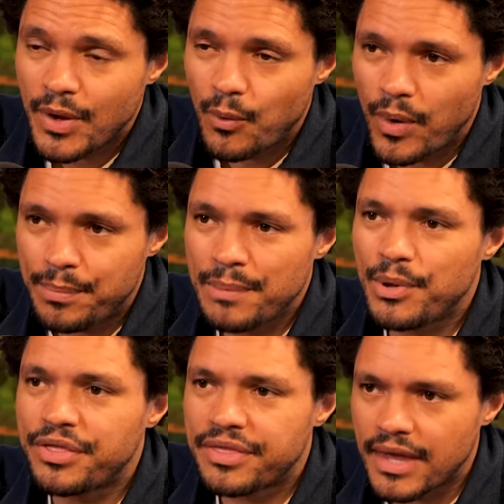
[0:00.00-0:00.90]
where
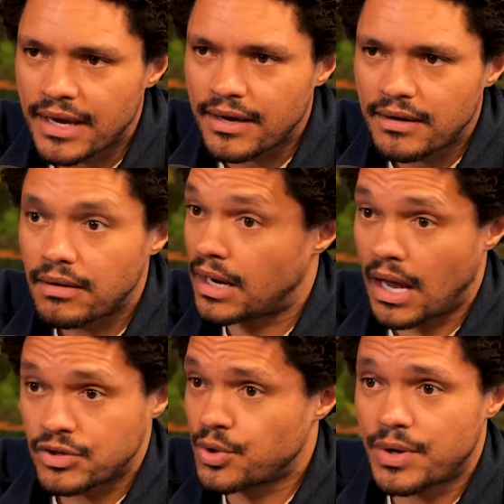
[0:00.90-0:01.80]
people think, and
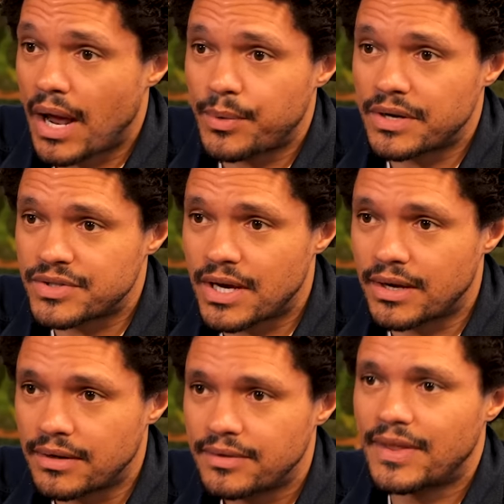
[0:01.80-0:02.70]
so did I when I was young,